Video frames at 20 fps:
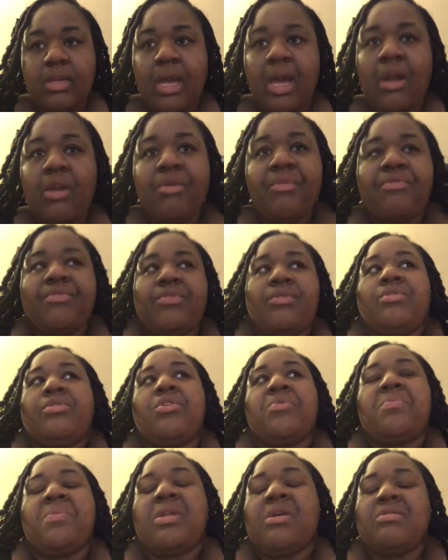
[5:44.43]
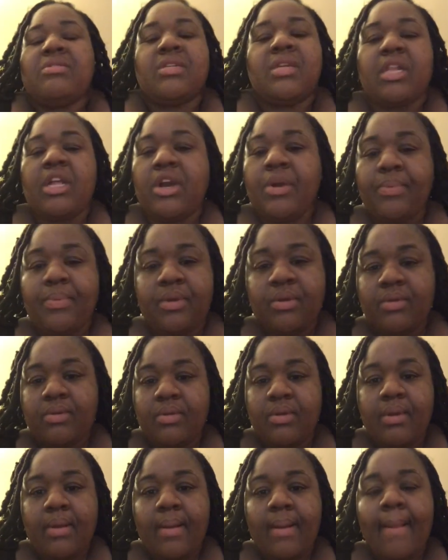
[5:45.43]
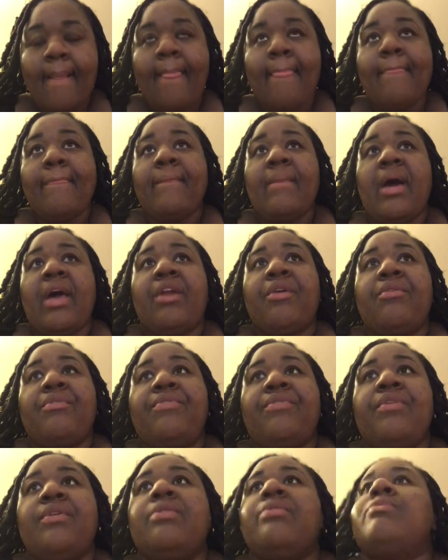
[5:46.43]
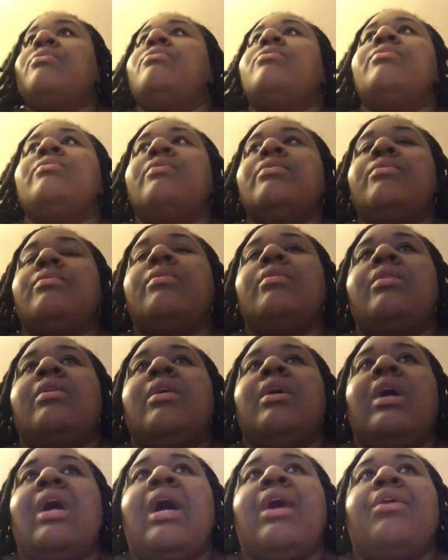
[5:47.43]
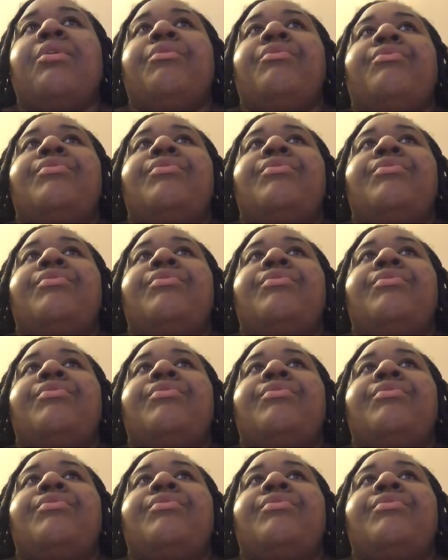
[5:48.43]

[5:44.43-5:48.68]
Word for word: I don't feel no one else can help you. I don't feel I don't